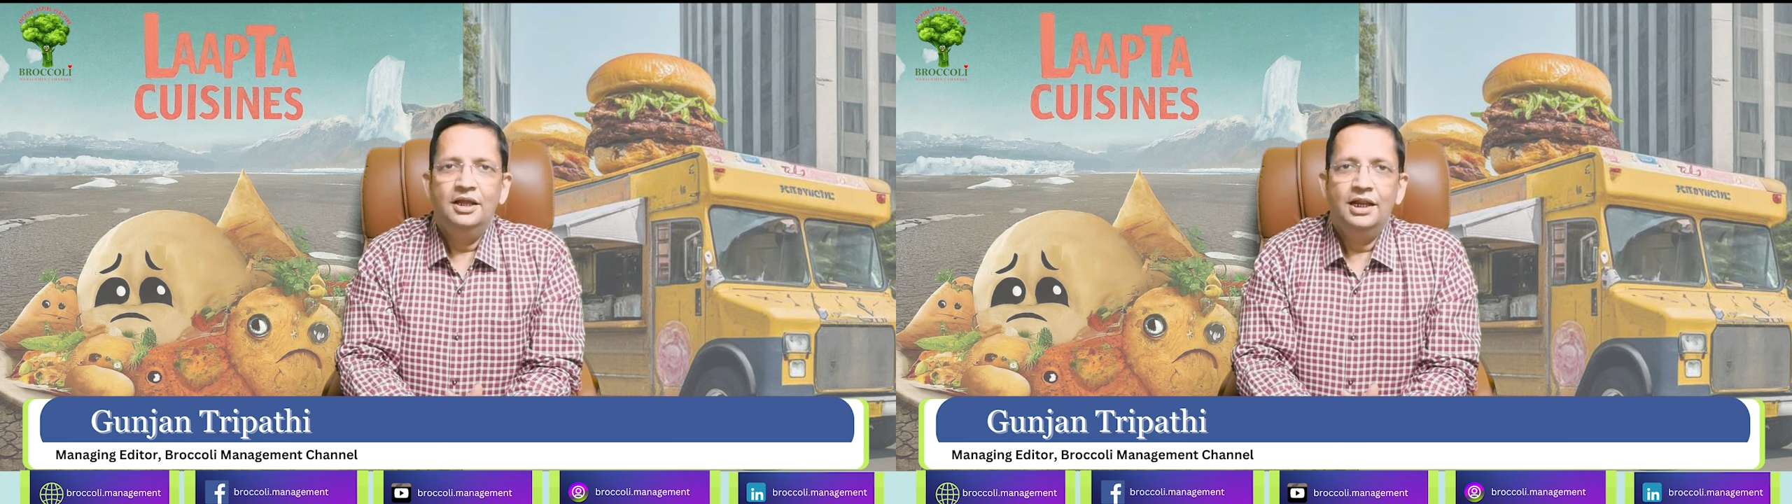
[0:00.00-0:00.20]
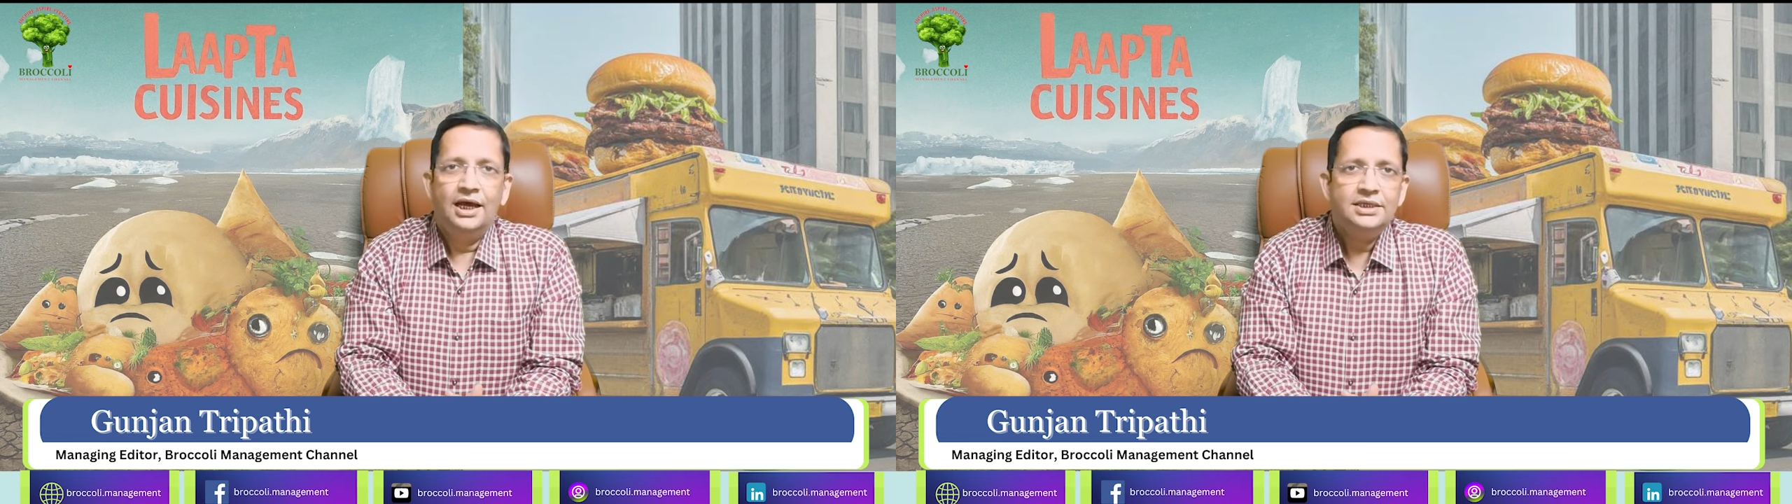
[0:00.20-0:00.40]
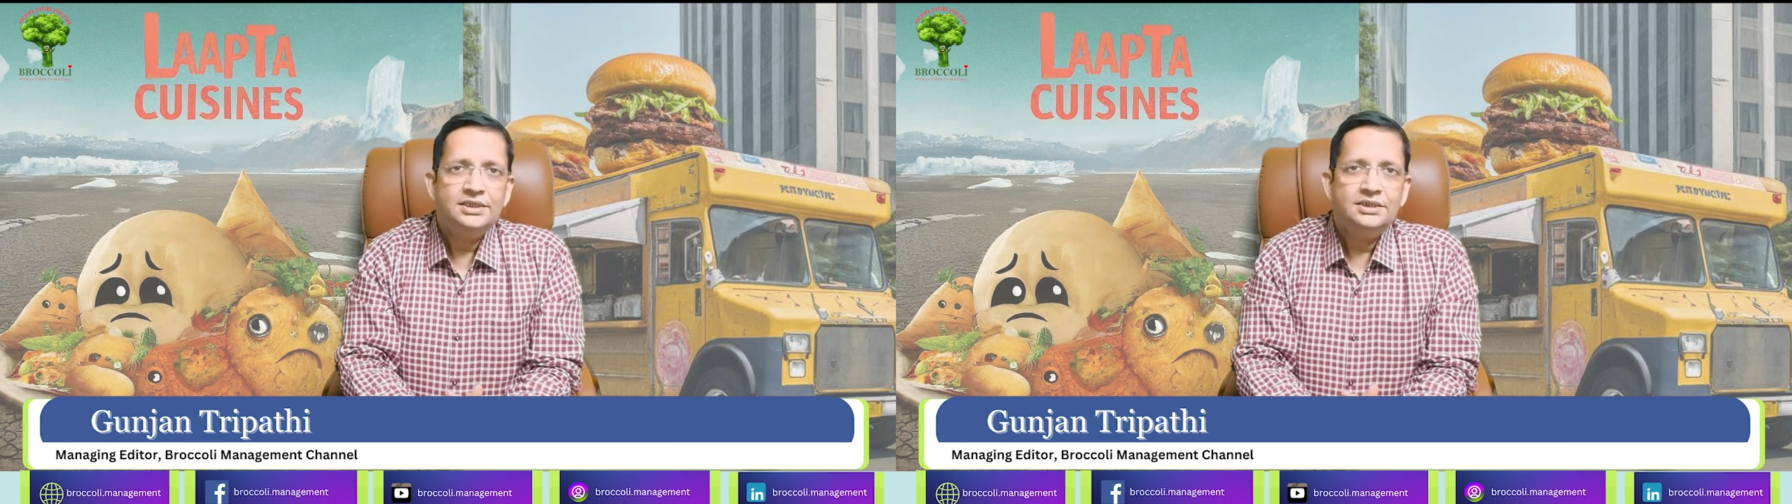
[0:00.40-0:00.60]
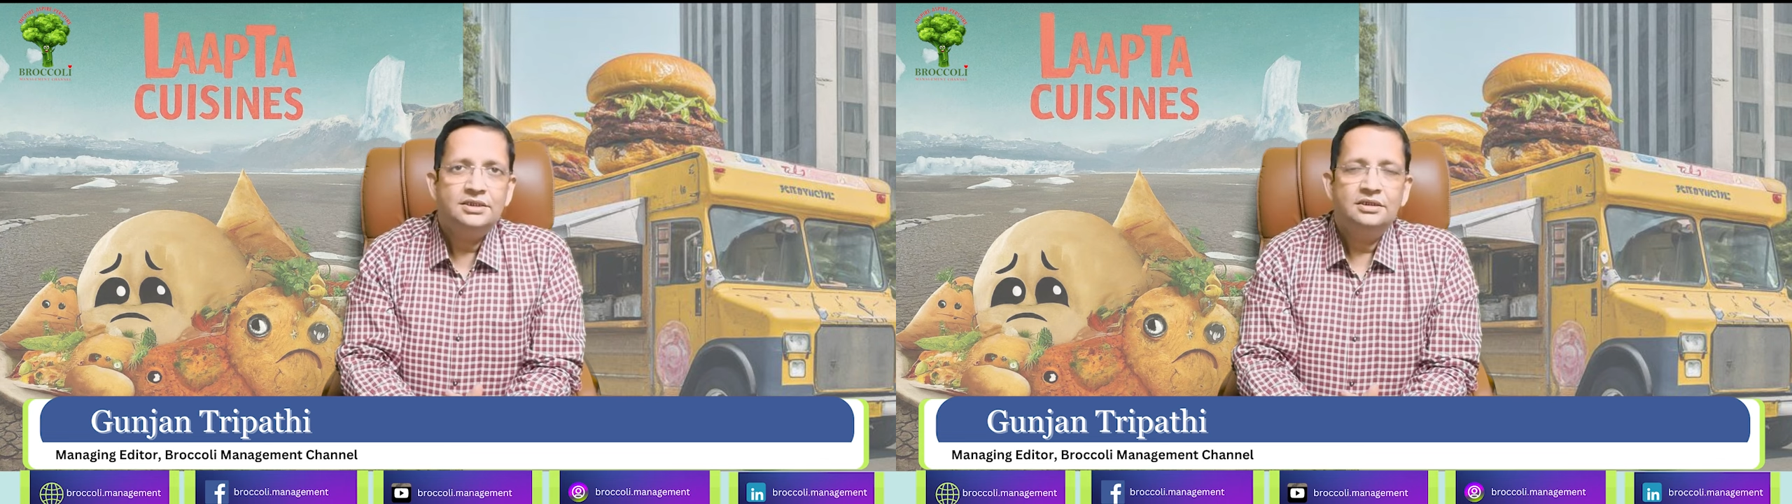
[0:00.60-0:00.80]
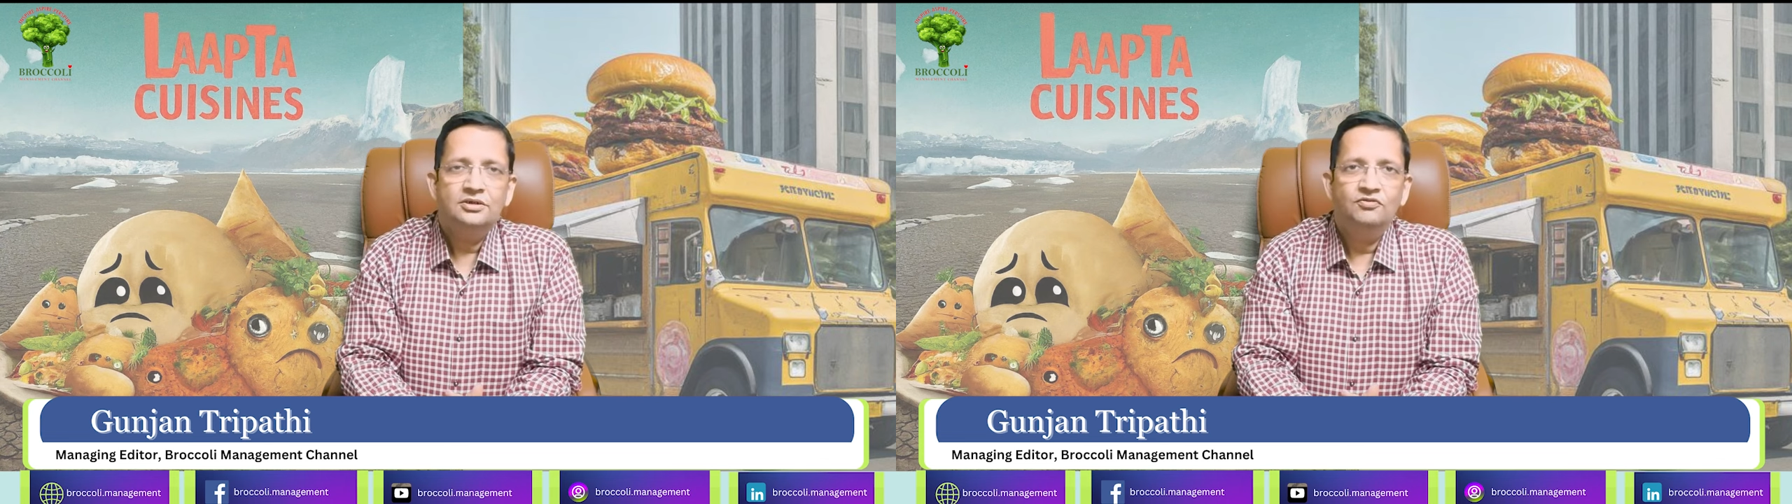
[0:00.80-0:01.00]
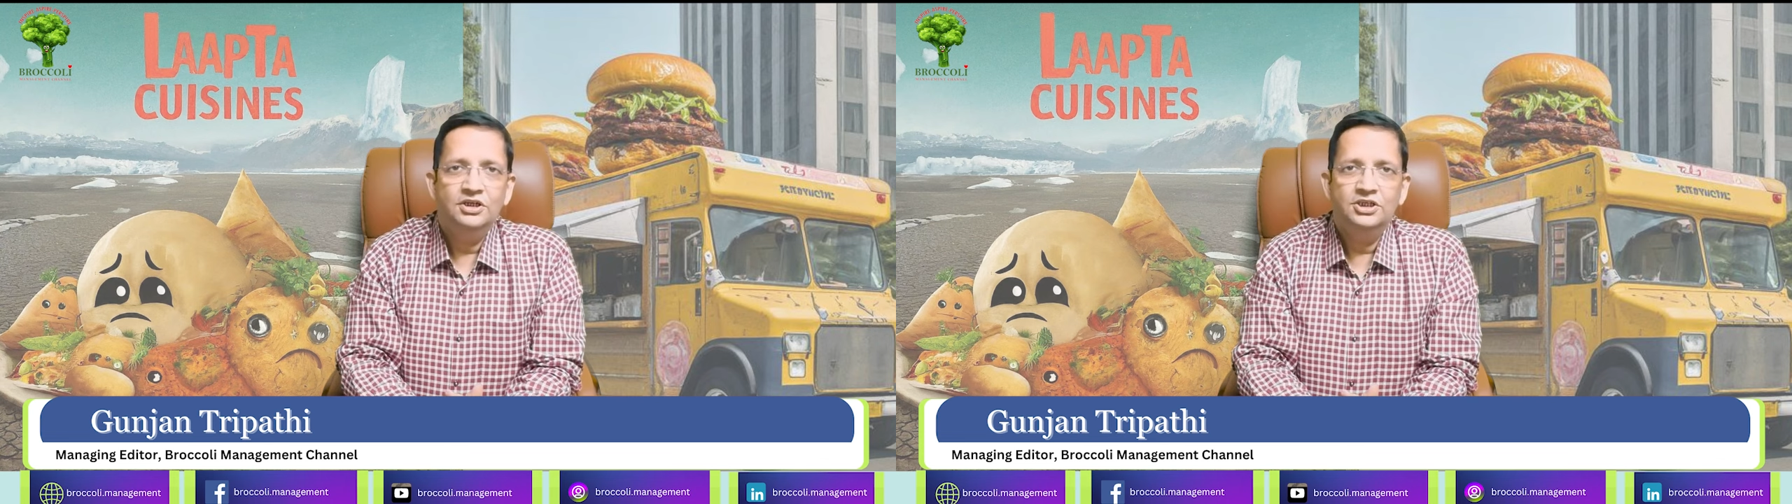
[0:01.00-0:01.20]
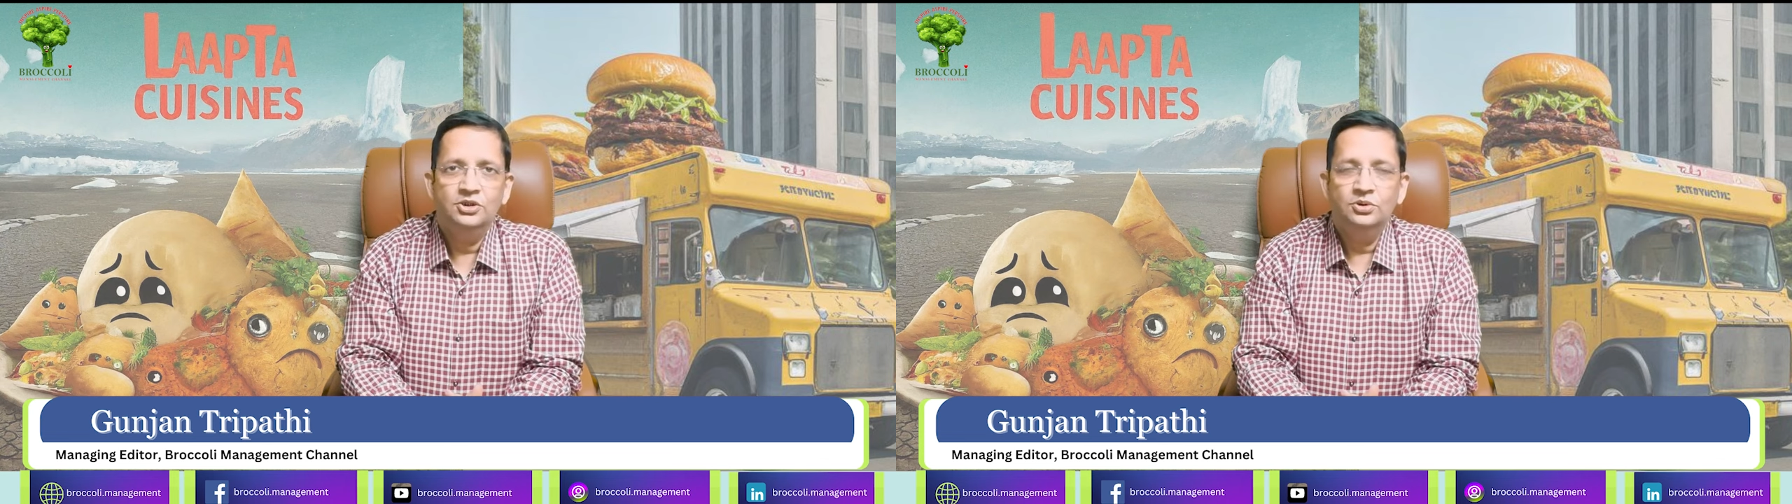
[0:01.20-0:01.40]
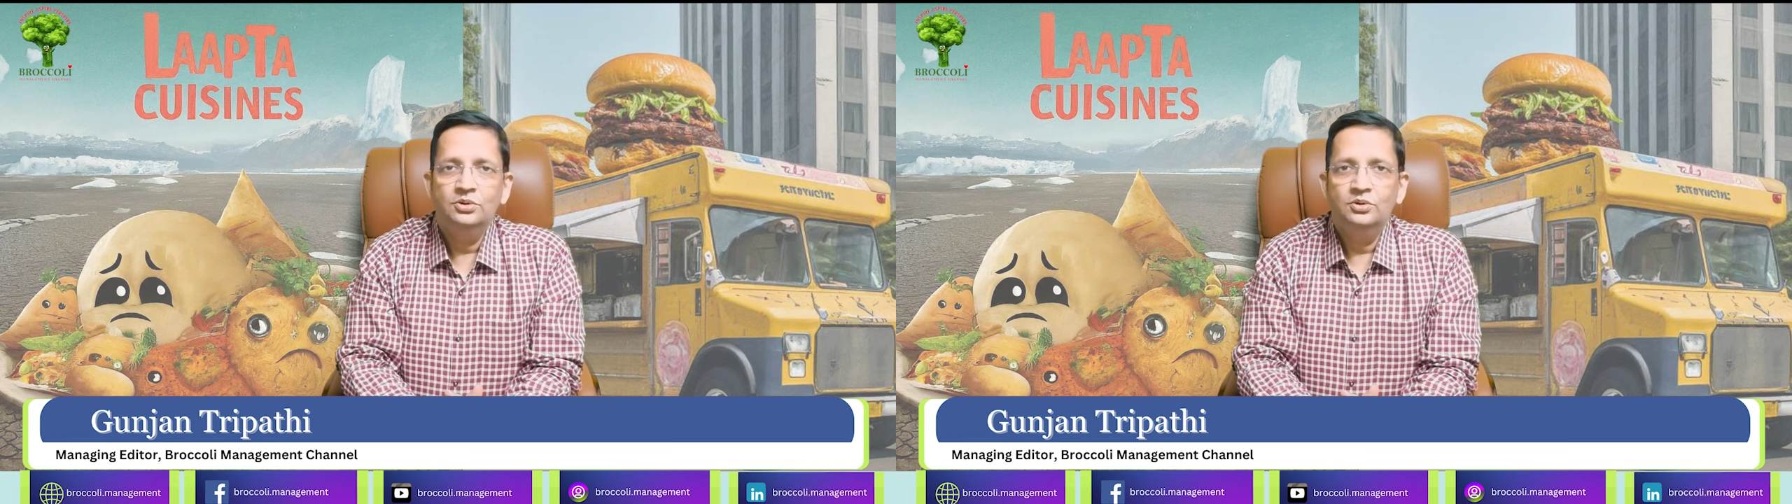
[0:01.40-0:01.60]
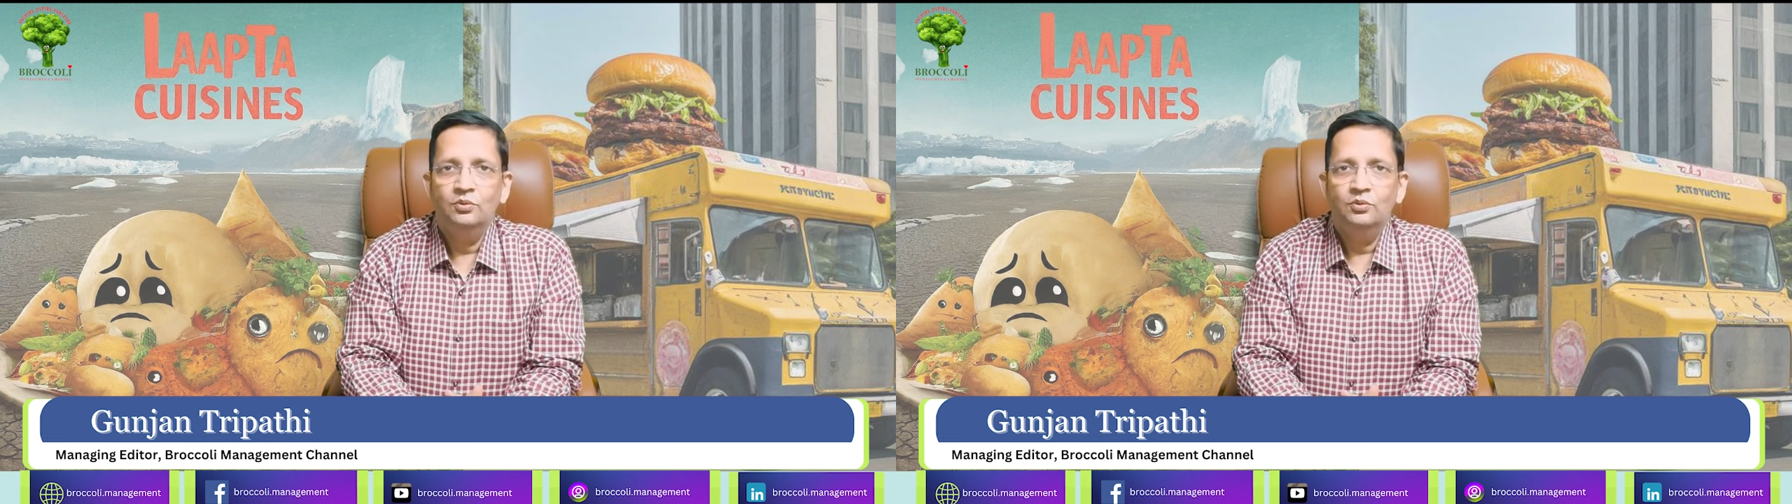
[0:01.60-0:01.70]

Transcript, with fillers: Last video